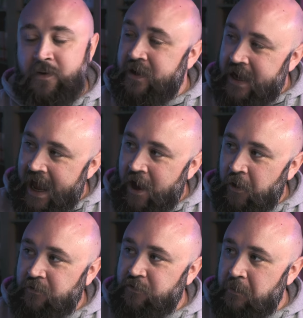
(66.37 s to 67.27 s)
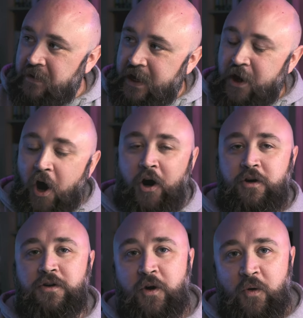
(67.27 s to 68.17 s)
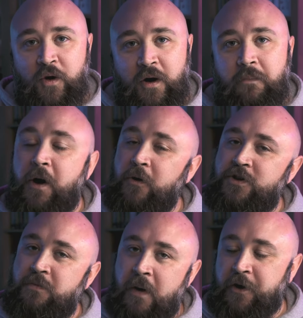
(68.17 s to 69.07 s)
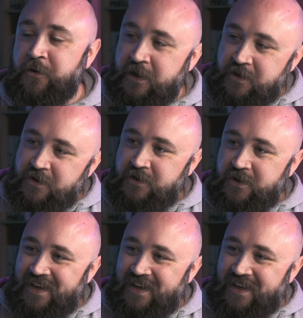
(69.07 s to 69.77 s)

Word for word: now from the hardcore postmodernists.